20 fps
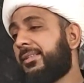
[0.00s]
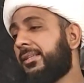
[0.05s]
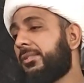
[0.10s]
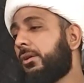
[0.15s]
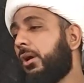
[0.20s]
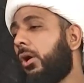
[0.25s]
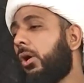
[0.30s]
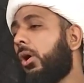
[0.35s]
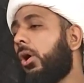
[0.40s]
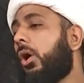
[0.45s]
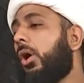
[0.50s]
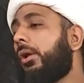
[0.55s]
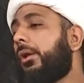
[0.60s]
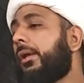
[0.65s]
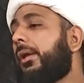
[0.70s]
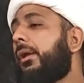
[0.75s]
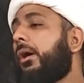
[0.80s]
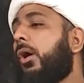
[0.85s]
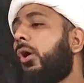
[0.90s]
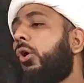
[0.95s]
He says, on
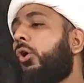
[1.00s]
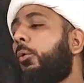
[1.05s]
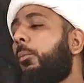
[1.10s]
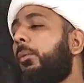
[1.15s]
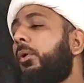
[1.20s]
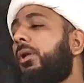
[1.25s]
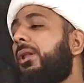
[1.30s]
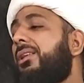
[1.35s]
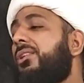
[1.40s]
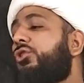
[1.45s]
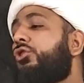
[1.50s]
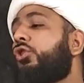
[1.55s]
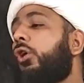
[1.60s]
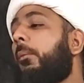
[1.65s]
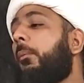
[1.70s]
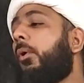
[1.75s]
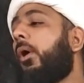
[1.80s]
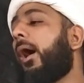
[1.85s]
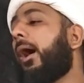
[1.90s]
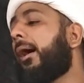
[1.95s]
Yawm
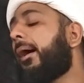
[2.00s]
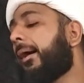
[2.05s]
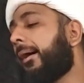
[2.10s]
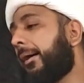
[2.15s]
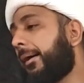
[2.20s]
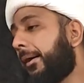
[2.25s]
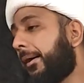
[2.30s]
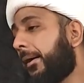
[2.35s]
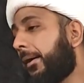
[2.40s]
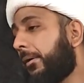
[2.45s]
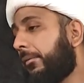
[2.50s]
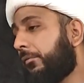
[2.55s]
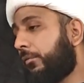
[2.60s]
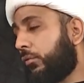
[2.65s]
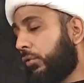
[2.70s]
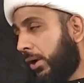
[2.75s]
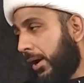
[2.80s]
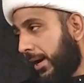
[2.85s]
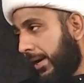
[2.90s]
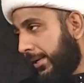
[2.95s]
al-Jumu'ah,
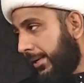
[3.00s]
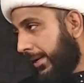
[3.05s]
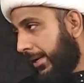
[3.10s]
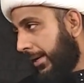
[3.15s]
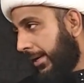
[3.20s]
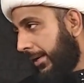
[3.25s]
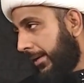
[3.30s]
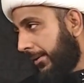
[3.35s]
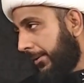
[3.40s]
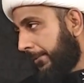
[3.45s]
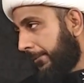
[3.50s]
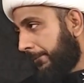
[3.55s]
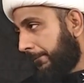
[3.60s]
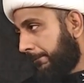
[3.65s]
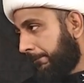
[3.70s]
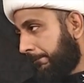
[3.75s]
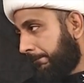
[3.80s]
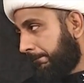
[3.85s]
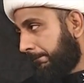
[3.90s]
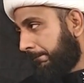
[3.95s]
Friday,
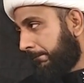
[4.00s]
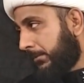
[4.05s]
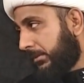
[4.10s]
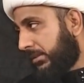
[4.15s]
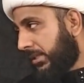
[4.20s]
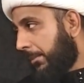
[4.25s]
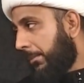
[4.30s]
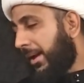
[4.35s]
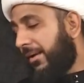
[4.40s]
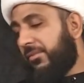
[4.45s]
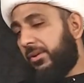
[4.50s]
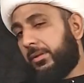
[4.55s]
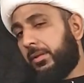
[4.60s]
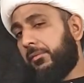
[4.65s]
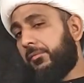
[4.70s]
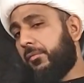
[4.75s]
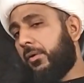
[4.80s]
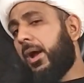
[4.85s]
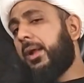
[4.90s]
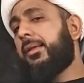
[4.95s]
some have
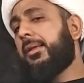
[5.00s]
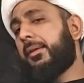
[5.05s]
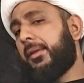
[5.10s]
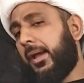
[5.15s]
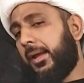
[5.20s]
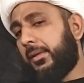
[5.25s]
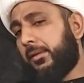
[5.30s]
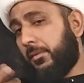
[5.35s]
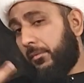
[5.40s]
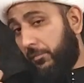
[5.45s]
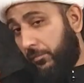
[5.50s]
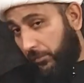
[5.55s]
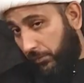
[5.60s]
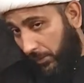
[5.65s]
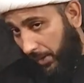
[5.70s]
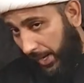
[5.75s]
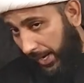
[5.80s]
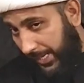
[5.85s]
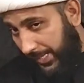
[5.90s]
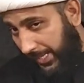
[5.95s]
written Friday night.
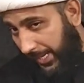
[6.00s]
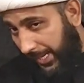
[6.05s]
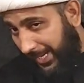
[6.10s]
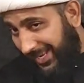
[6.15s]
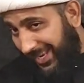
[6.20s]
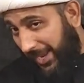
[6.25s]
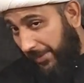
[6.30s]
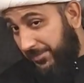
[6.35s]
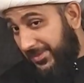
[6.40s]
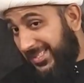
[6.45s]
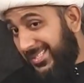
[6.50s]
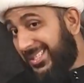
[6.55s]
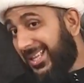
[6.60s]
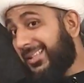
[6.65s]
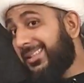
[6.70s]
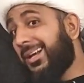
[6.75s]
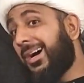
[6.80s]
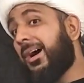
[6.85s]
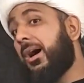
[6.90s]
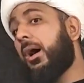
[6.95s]
Friday, give
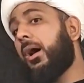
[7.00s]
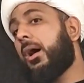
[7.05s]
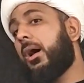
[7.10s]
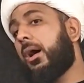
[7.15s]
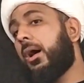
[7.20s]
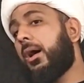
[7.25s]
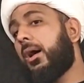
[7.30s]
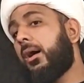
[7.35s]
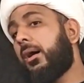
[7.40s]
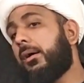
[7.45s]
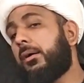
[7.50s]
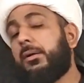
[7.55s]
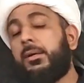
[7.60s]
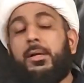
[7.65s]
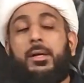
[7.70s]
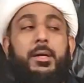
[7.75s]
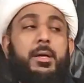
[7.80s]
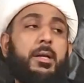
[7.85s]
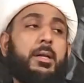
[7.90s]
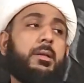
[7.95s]
sadaqah.
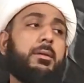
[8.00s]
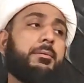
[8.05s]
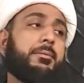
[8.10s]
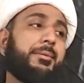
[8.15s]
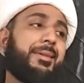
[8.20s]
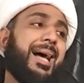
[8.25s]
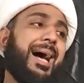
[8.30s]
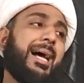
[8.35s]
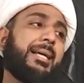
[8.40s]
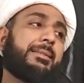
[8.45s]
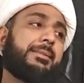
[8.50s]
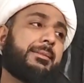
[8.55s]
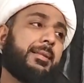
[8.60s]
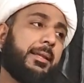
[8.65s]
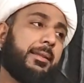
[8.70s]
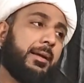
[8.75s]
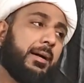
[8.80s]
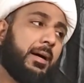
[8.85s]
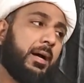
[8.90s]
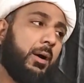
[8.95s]
That
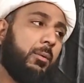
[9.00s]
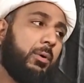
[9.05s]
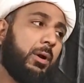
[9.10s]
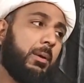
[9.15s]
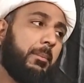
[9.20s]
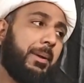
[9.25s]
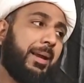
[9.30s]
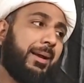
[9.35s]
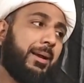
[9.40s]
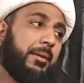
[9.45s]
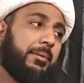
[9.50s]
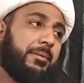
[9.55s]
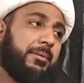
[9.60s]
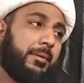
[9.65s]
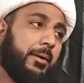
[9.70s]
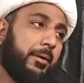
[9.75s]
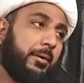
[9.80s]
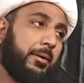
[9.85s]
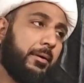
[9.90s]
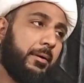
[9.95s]
sadaqah will be
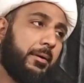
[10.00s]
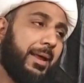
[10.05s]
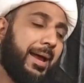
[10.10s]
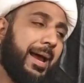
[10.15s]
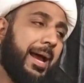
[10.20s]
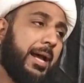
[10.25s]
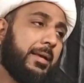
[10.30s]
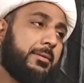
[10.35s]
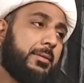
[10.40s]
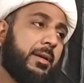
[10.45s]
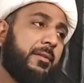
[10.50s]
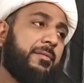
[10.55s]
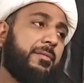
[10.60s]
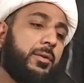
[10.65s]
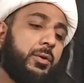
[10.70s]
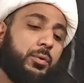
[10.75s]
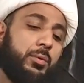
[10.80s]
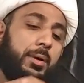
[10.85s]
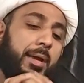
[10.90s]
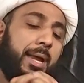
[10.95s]
considered as
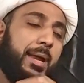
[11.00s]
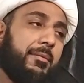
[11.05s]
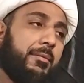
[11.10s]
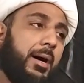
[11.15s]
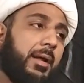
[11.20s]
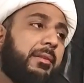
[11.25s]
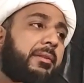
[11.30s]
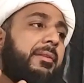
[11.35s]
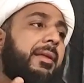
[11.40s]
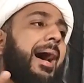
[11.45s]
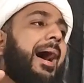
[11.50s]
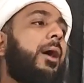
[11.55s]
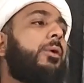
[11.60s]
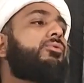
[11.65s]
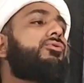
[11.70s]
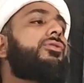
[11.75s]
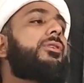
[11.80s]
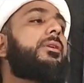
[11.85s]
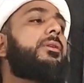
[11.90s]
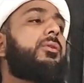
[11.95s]
if you gave
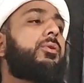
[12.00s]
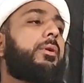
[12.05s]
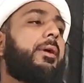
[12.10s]
1,000.